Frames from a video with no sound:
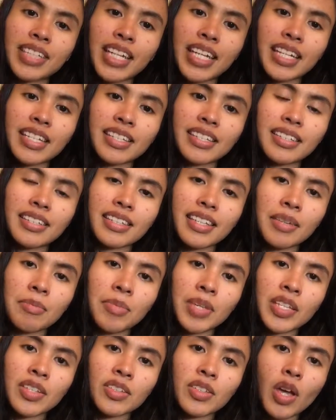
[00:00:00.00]
it's it
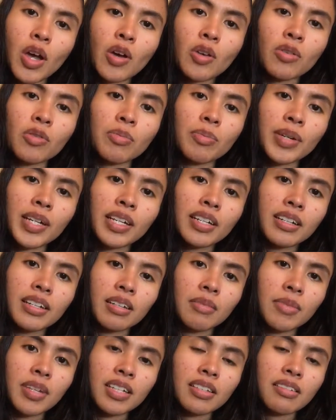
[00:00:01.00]
means hope. It
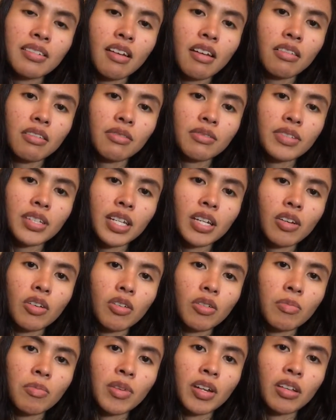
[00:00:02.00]
means not losing
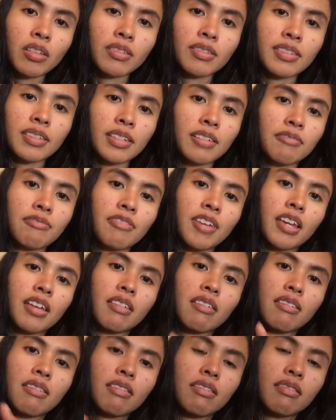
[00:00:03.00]
hope, not losing
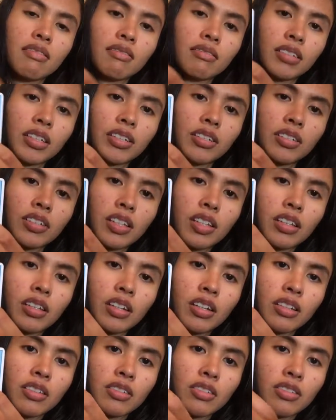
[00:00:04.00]
faith. Literally
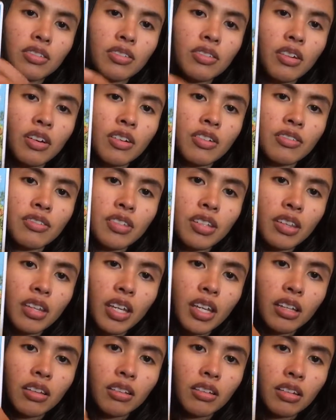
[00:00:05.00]
look into the stars and
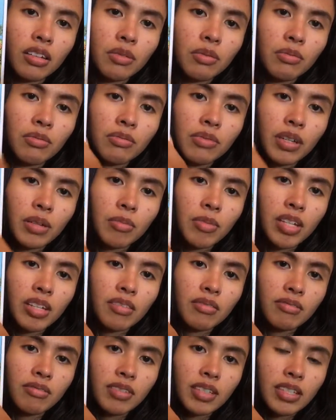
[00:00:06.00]
like look. I
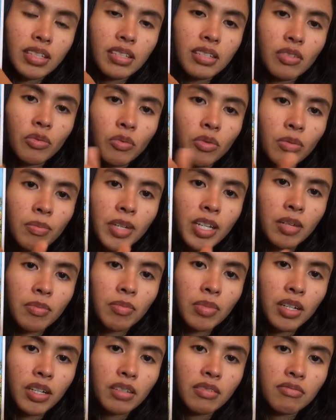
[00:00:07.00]
mean, this is a woman,
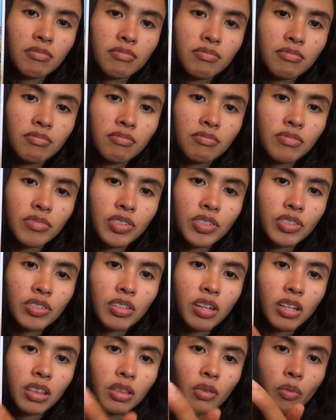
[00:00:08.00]
but she's
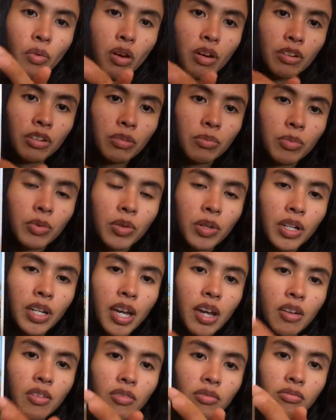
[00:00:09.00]
got the water pouring
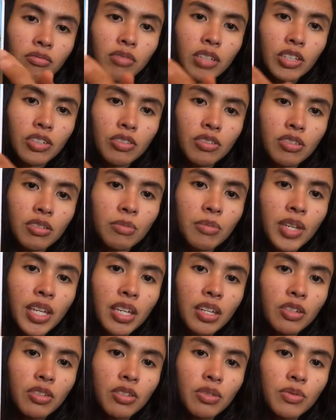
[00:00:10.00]
out, which to
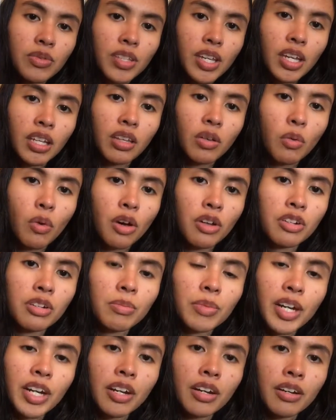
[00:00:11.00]
me shows like the water
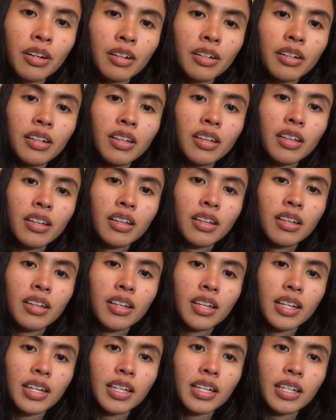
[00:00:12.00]
bearer
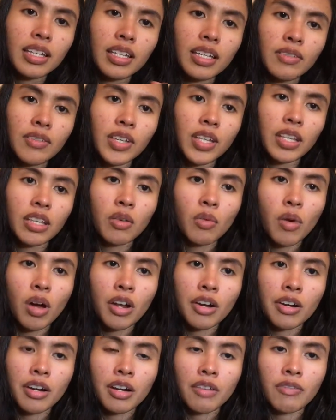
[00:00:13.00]
giving the
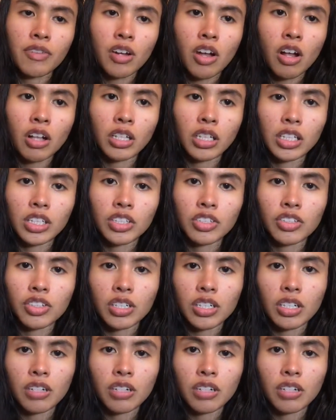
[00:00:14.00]
water of knowledge and